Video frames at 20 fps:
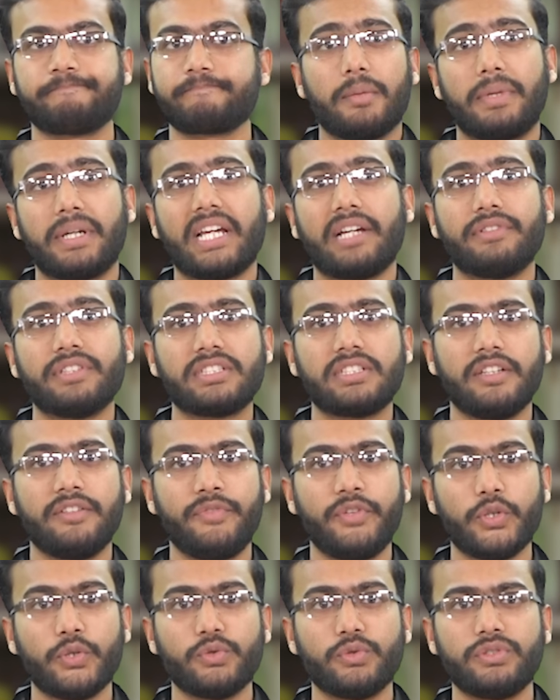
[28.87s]
But I was
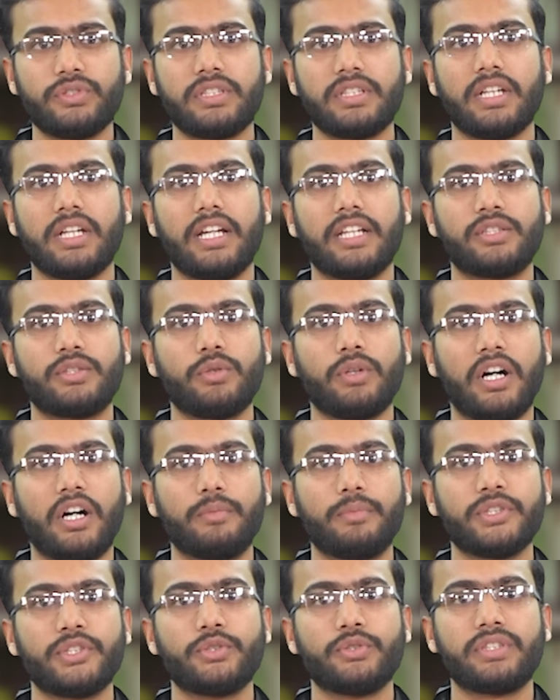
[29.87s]
confused as to how
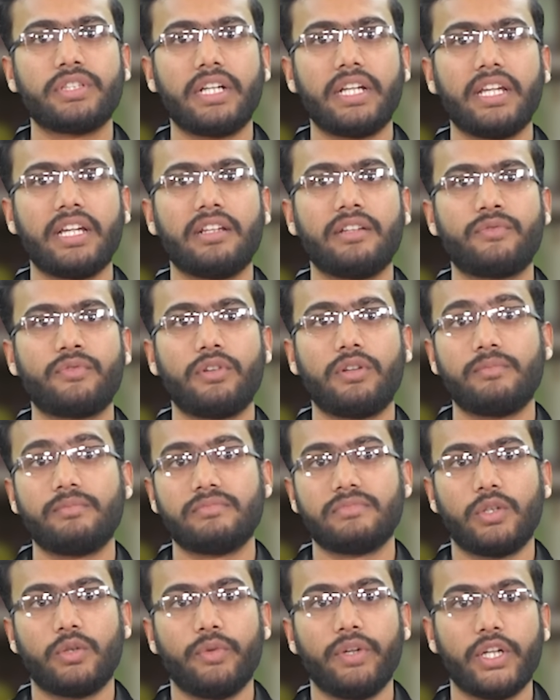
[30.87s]
much to study and
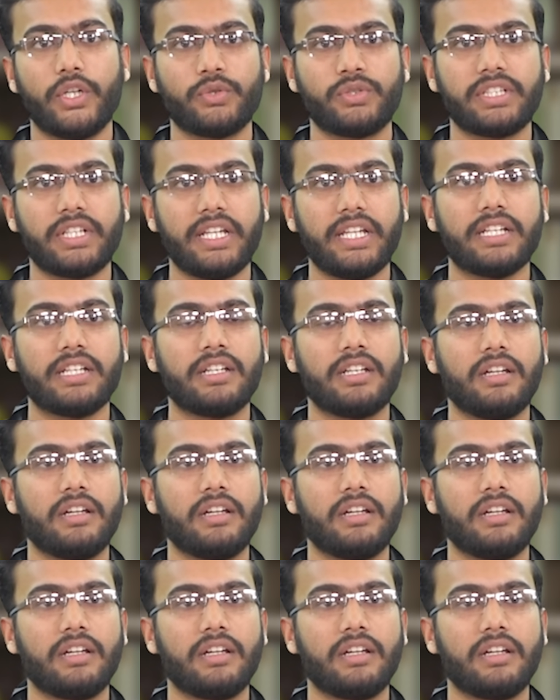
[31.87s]
from where to study.